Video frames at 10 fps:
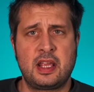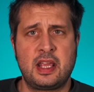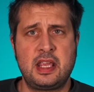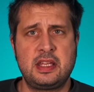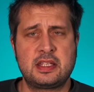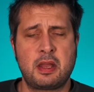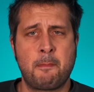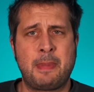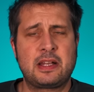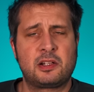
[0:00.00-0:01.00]
his
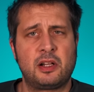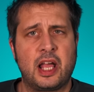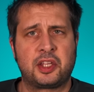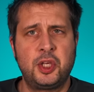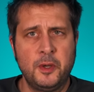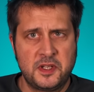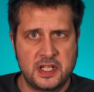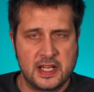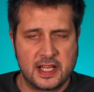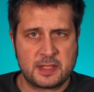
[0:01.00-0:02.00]
mental
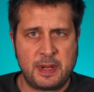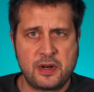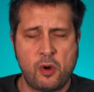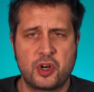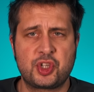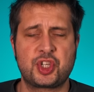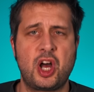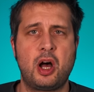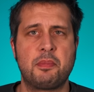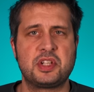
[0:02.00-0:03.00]
acuity has been on a
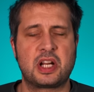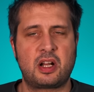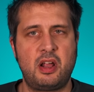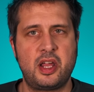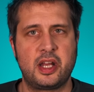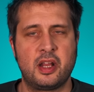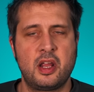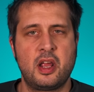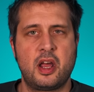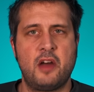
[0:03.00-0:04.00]
sharp decline
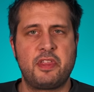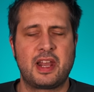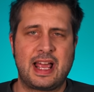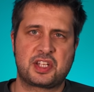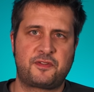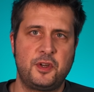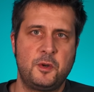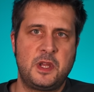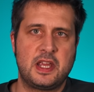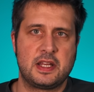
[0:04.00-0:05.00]
over the last few
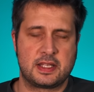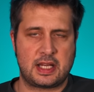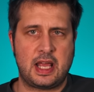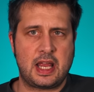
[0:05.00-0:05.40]
years.